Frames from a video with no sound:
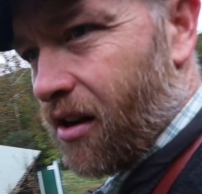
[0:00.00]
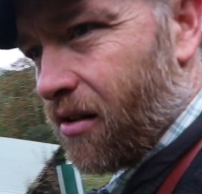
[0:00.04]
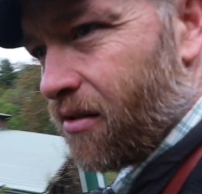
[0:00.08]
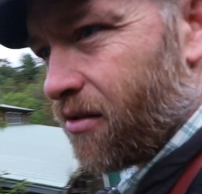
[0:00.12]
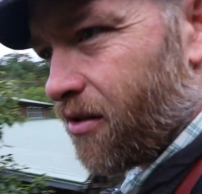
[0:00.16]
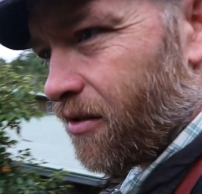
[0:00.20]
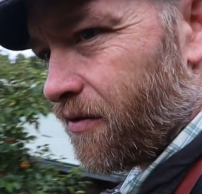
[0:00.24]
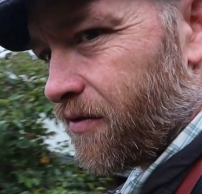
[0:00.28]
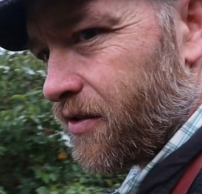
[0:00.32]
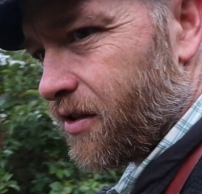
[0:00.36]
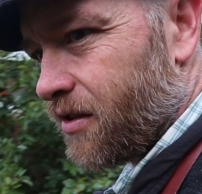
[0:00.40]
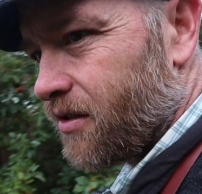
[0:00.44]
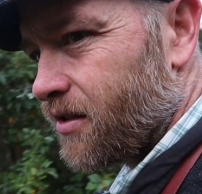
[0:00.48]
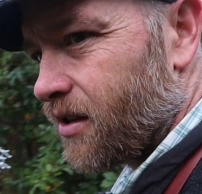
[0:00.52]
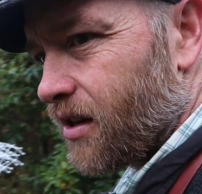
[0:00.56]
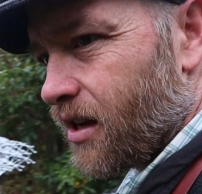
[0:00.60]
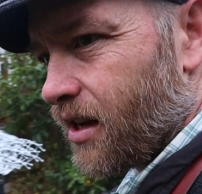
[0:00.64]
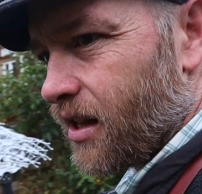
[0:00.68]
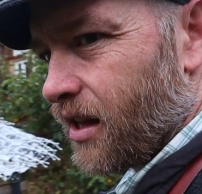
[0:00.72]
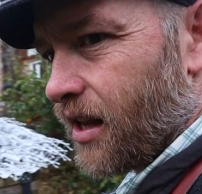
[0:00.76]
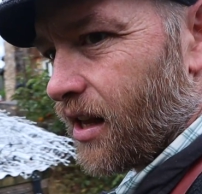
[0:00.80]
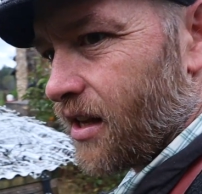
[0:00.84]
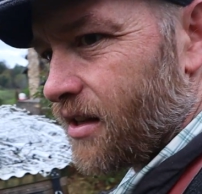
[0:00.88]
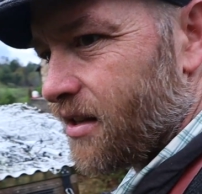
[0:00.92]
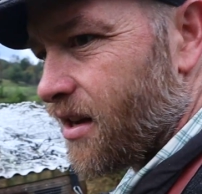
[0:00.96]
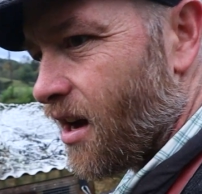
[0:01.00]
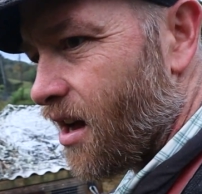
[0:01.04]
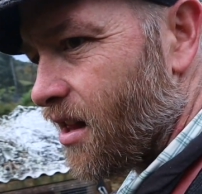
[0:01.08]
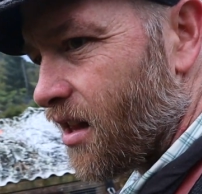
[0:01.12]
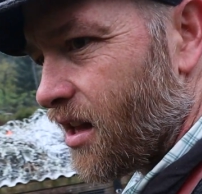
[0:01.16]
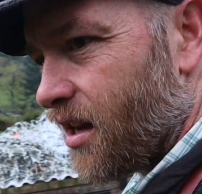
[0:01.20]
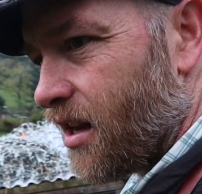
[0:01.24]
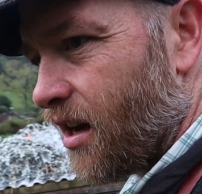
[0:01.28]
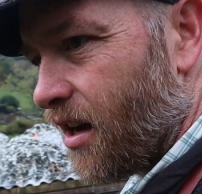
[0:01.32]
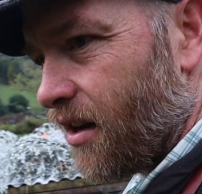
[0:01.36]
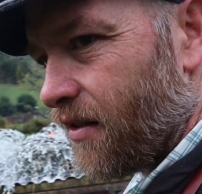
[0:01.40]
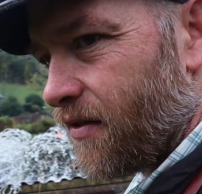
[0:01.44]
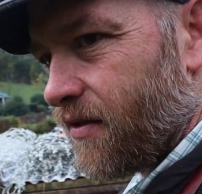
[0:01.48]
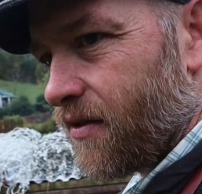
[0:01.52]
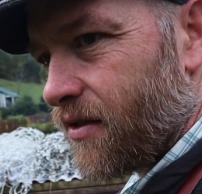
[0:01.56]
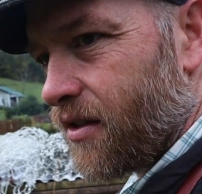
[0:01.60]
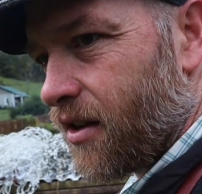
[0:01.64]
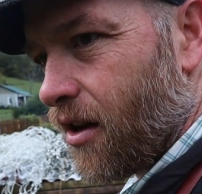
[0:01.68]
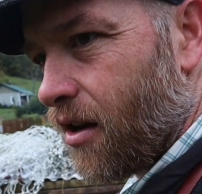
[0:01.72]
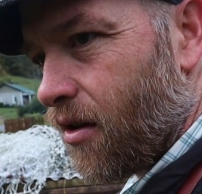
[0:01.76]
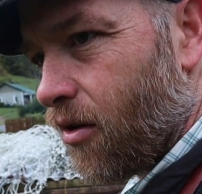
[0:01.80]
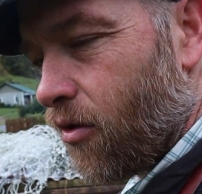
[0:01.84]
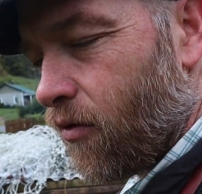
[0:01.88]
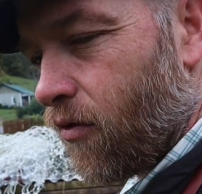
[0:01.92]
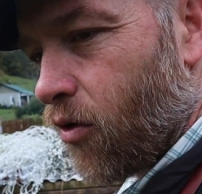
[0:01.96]
I don't know if those are going to get tall enough to
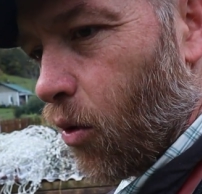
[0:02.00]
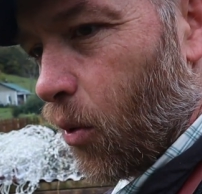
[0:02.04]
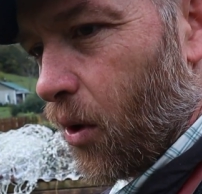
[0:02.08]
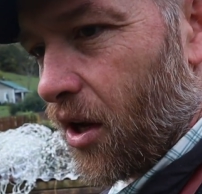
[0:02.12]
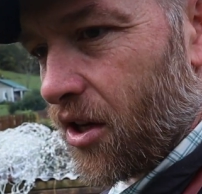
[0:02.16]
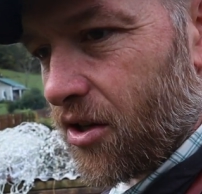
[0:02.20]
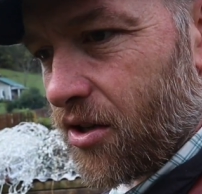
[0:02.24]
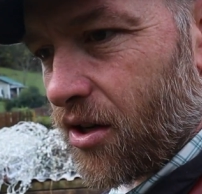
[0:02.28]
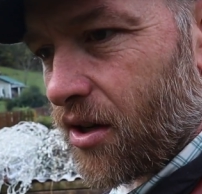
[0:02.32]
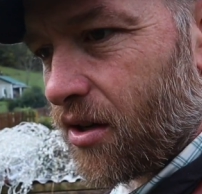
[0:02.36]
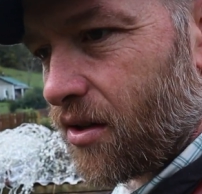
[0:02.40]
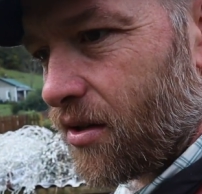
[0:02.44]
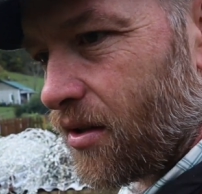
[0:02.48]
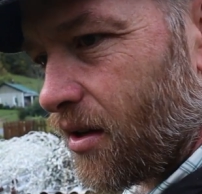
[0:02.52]
overwinter.